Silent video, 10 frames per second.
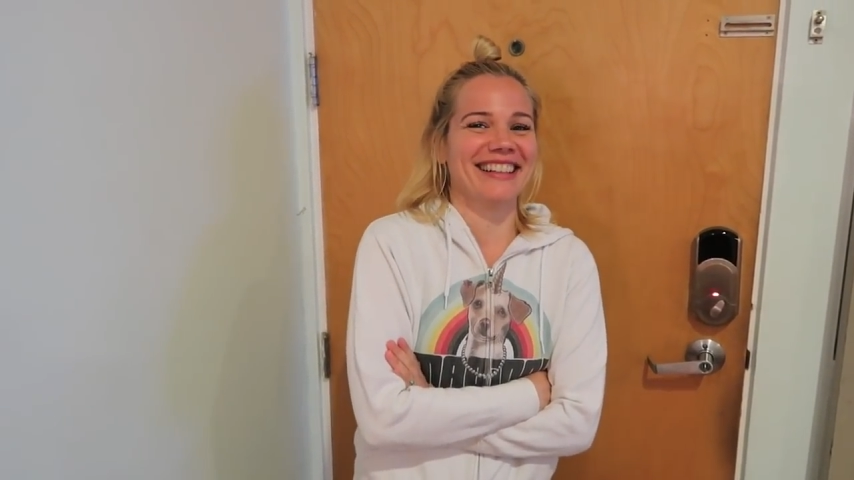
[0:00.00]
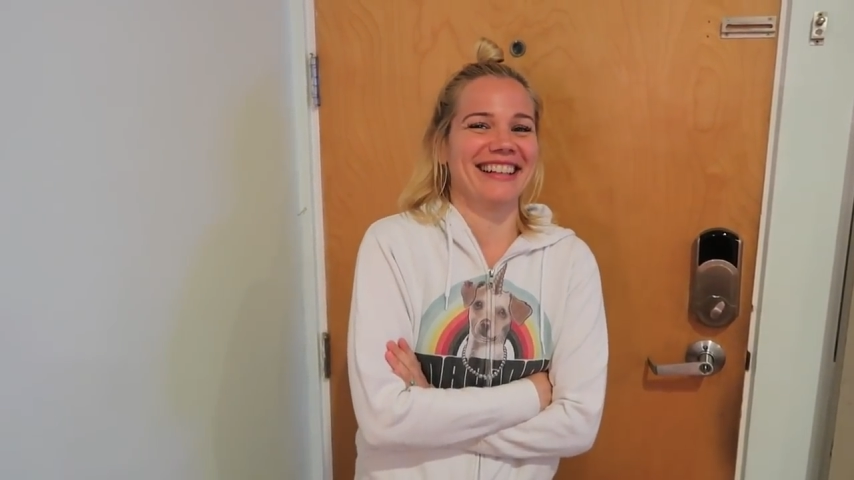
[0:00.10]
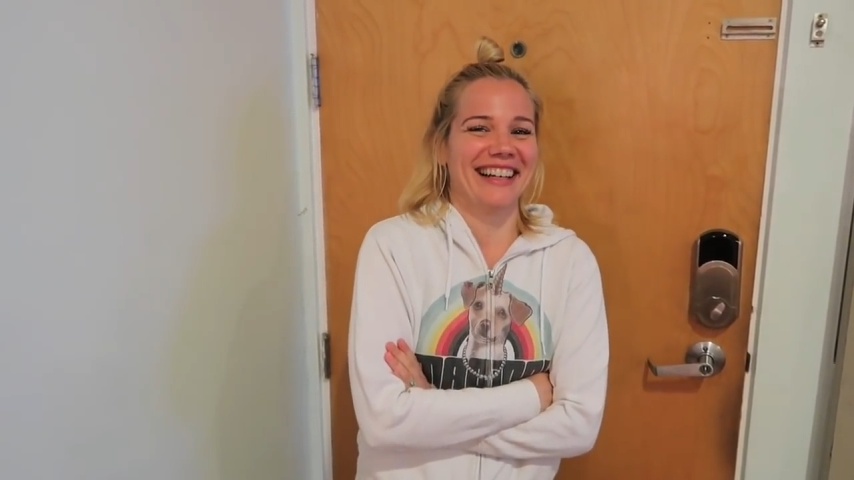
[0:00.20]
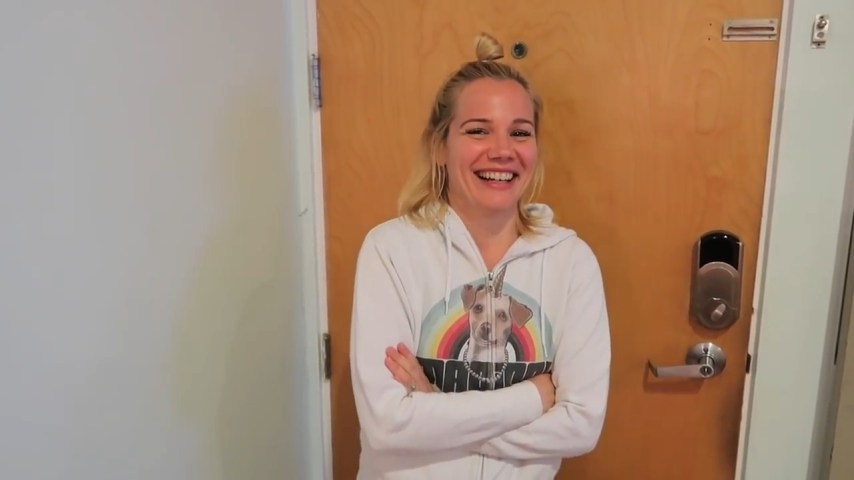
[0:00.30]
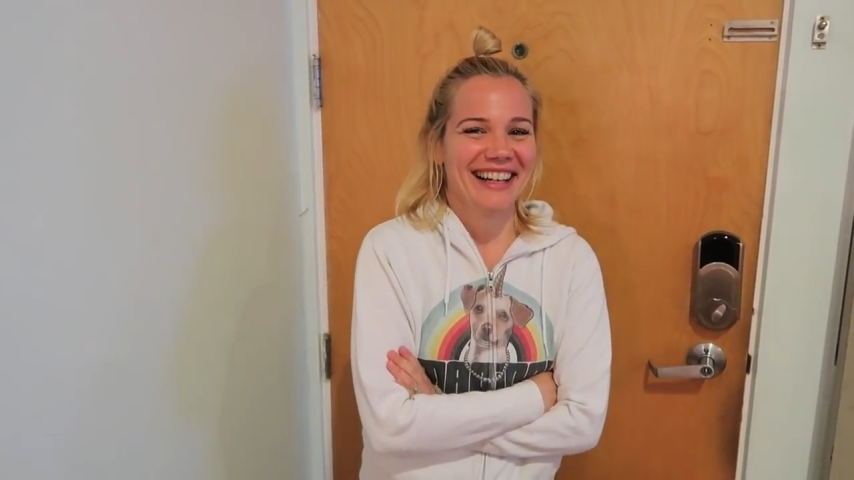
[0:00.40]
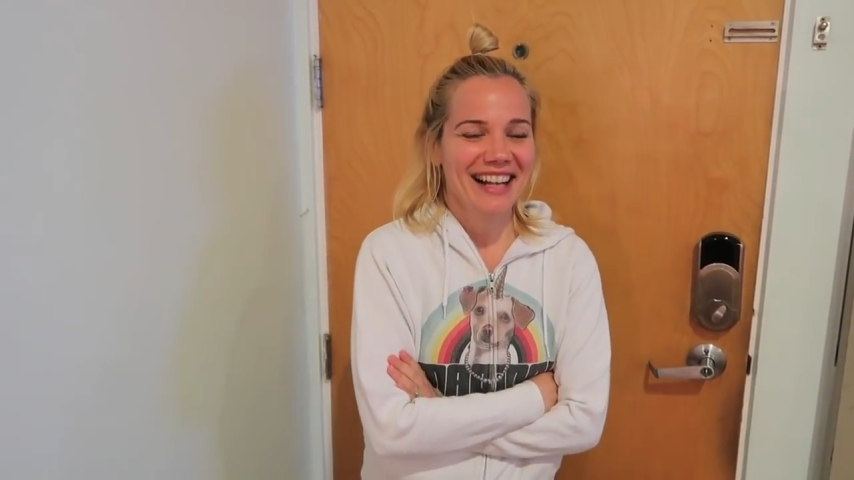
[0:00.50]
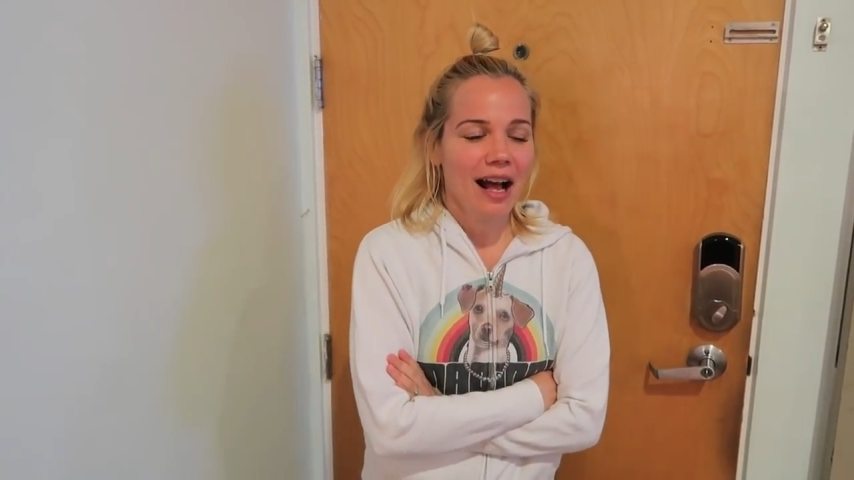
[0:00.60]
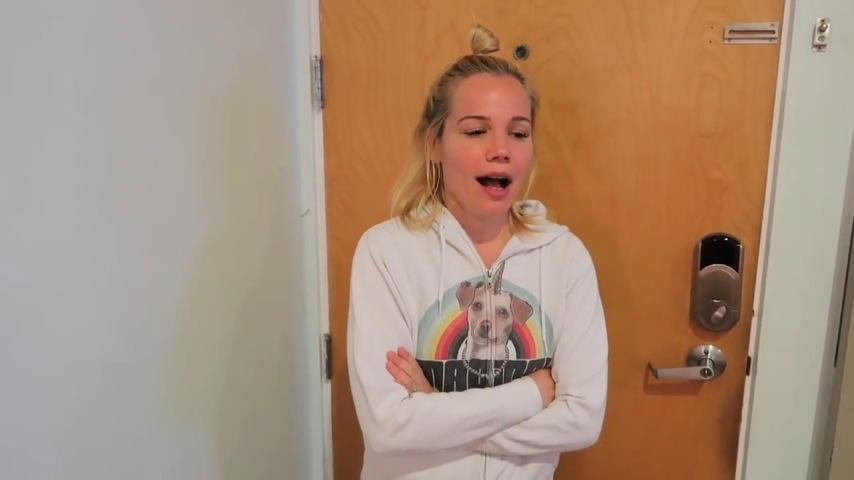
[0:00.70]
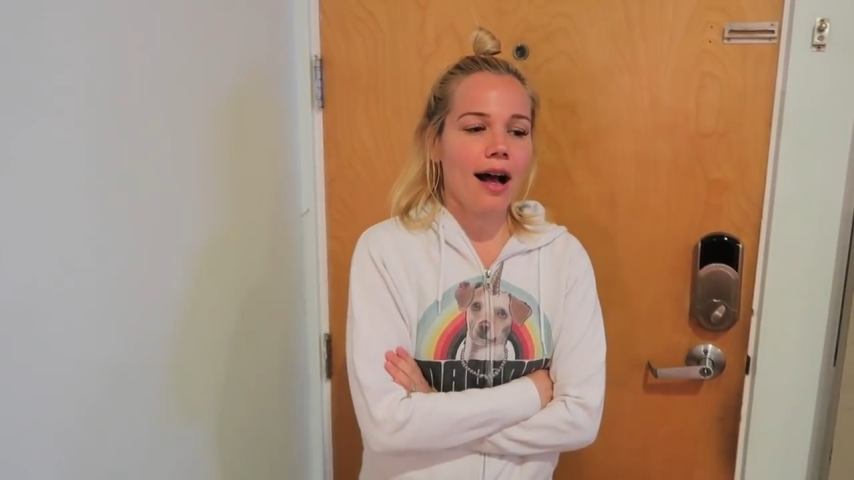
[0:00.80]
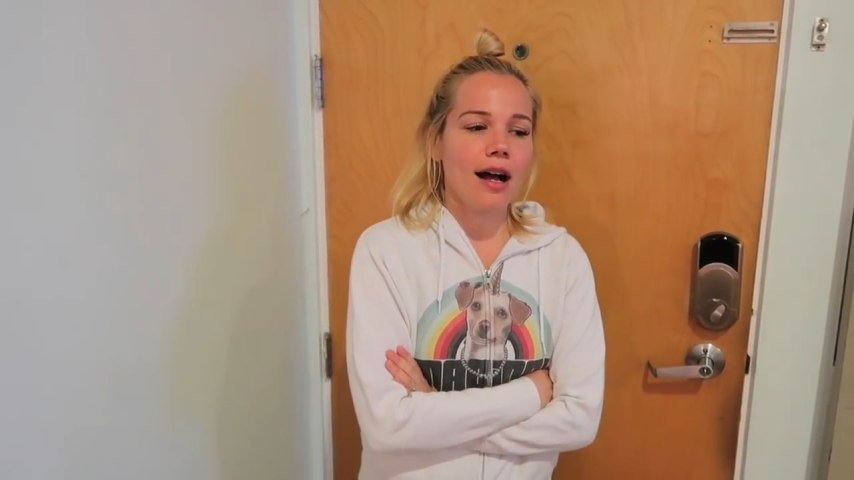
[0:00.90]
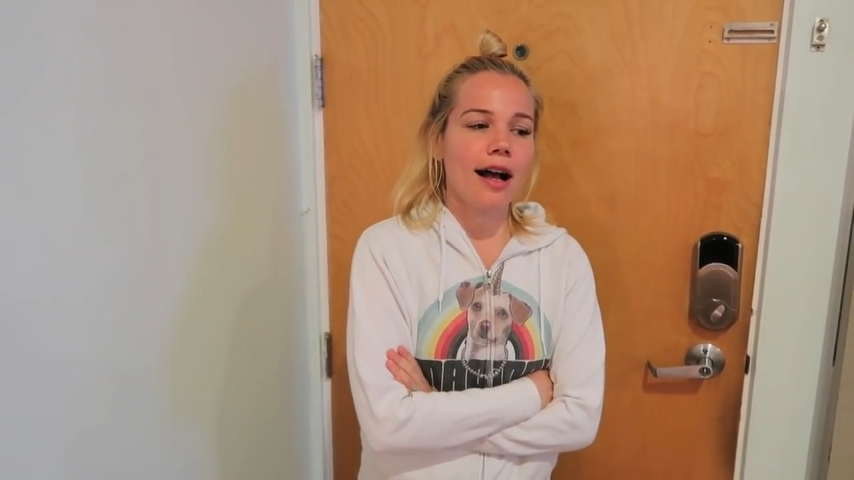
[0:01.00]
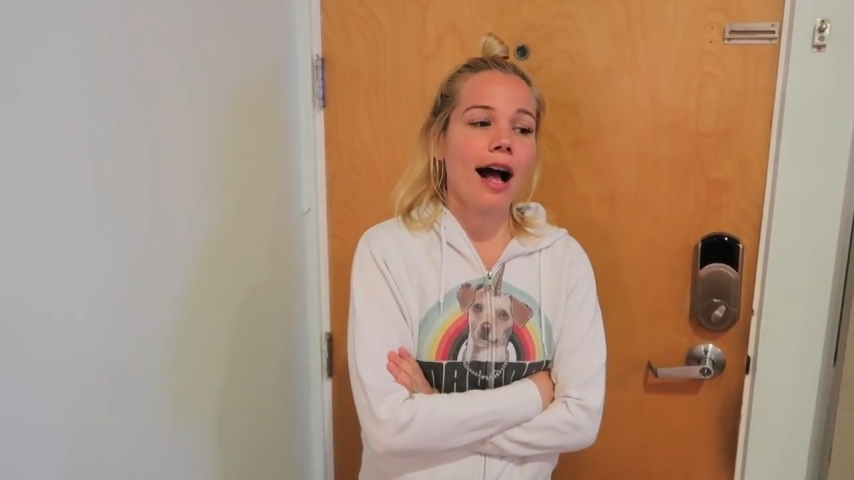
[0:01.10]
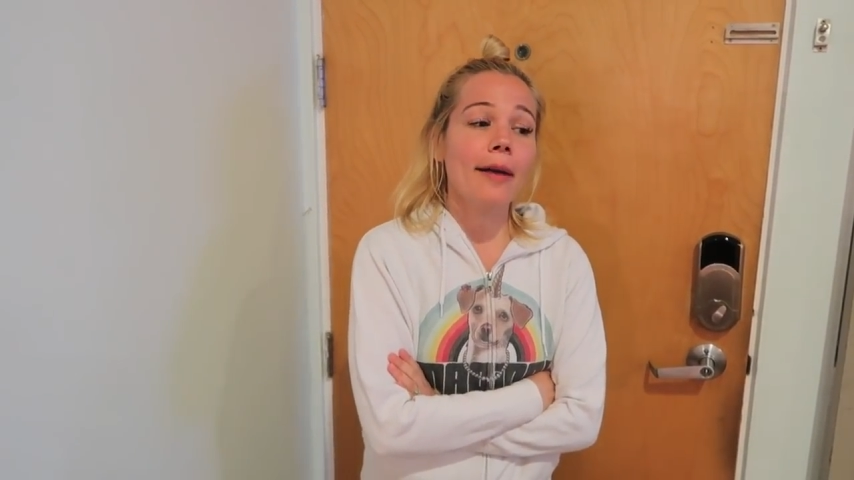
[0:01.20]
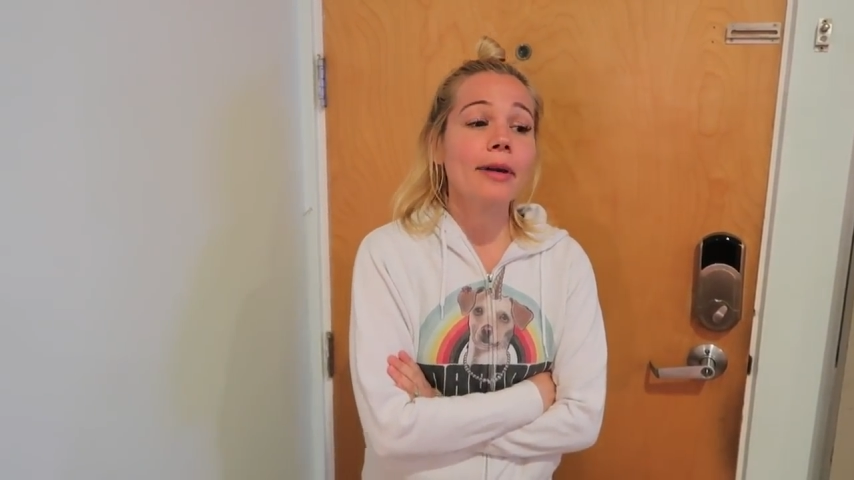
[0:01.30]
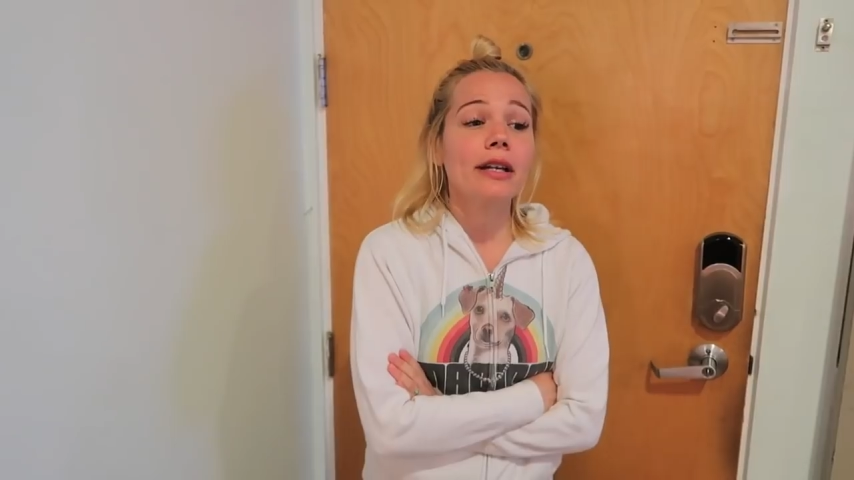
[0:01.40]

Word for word: uh, I'm